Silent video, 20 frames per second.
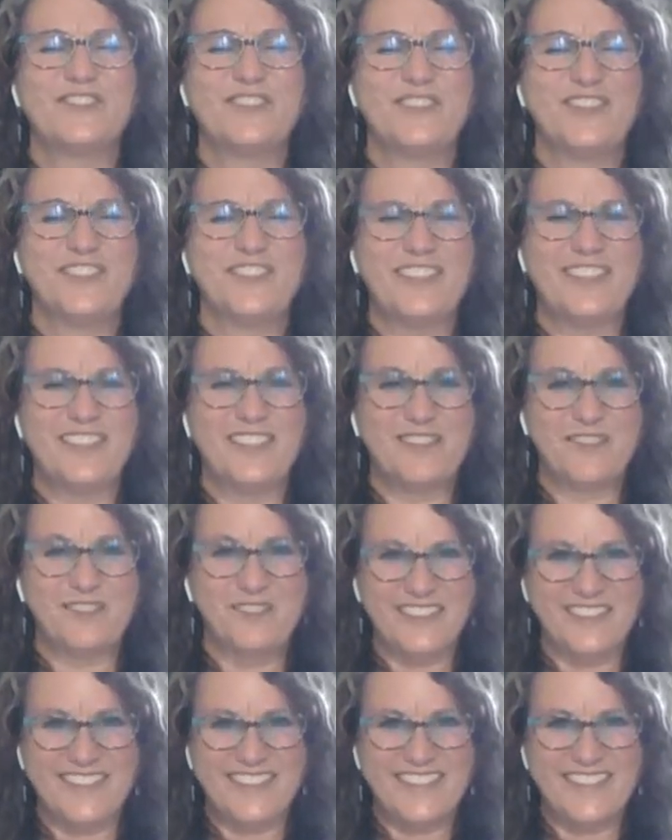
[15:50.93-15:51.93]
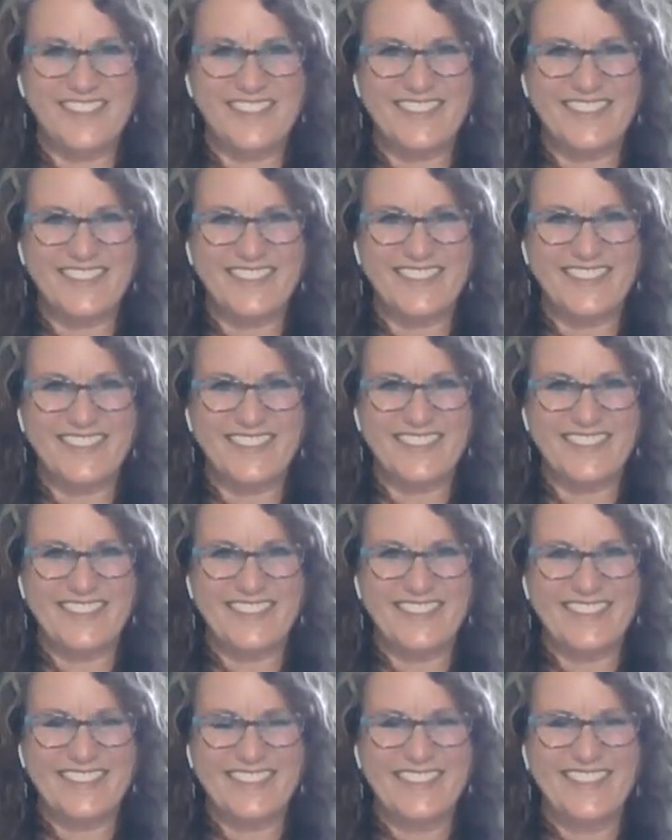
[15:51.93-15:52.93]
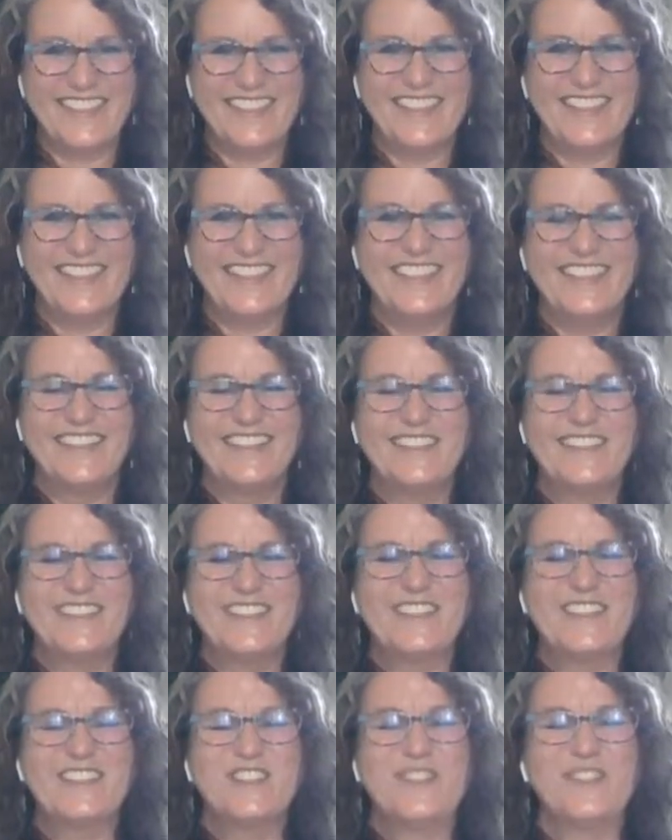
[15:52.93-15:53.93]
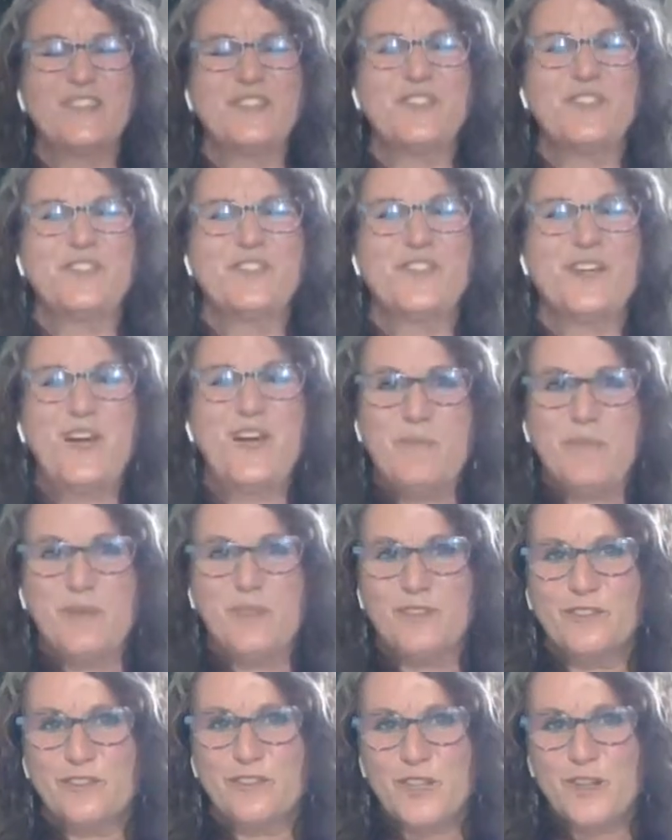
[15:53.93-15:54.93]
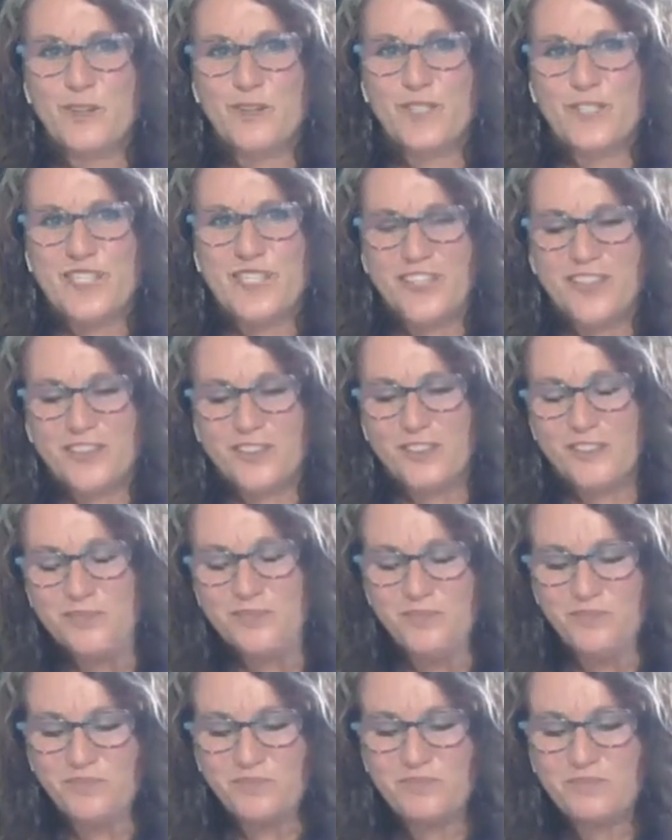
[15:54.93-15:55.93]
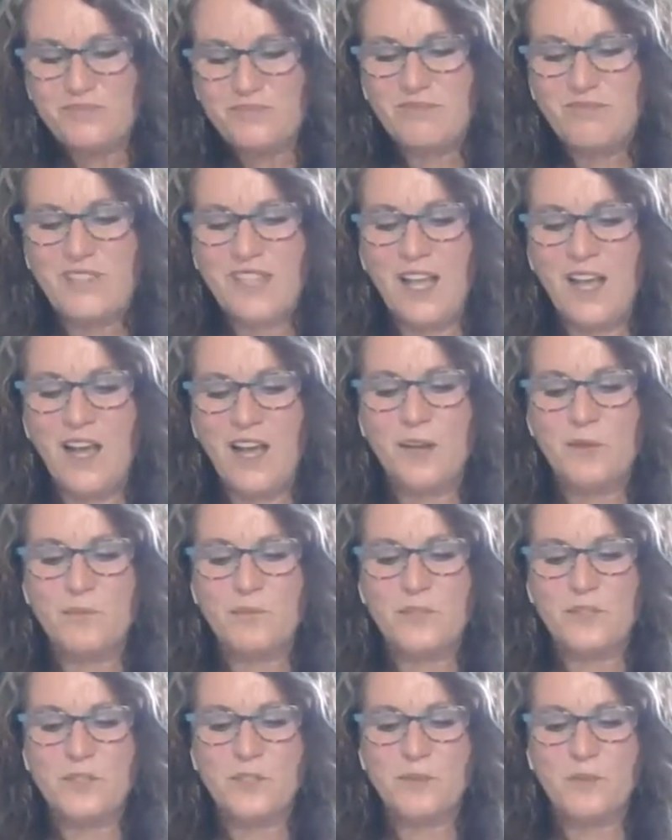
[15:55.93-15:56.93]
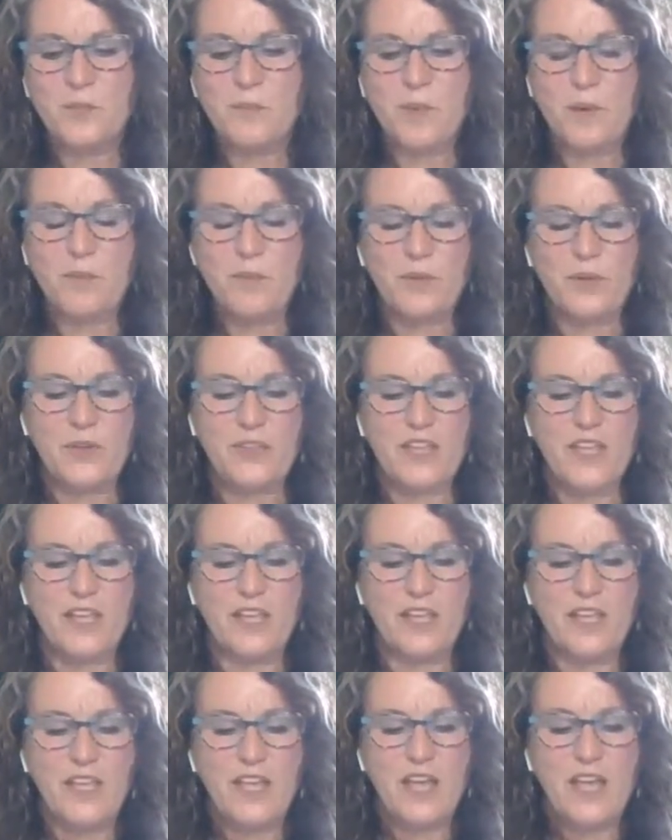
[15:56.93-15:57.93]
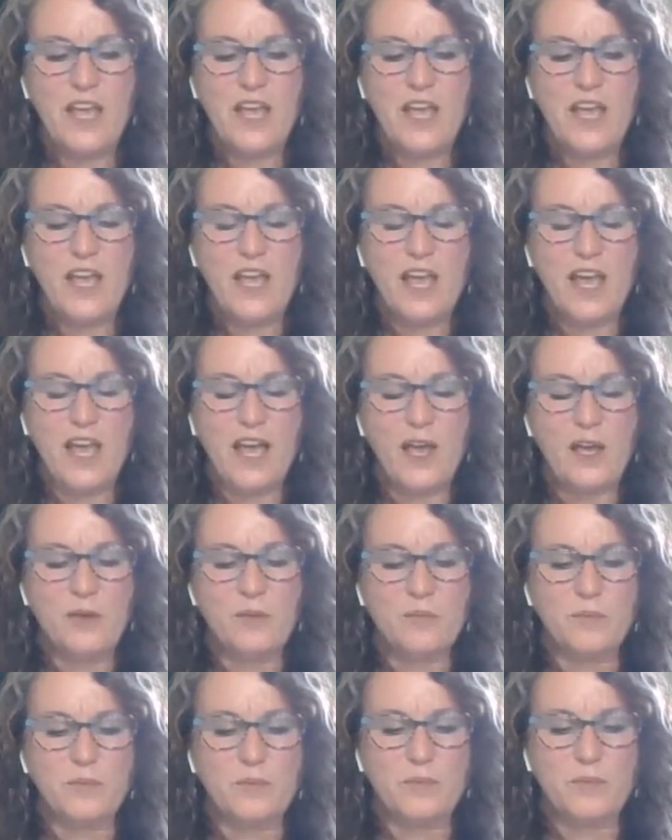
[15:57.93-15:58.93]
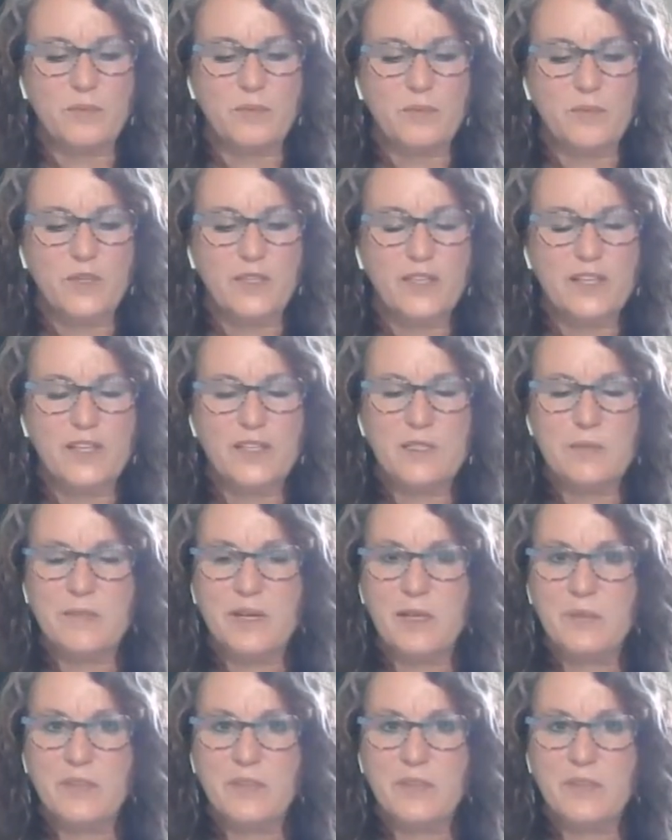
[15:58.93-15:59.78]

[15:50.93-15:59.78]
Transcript: Feels lovely, doesn't it? So just a couple of notes here to remember that um, it's my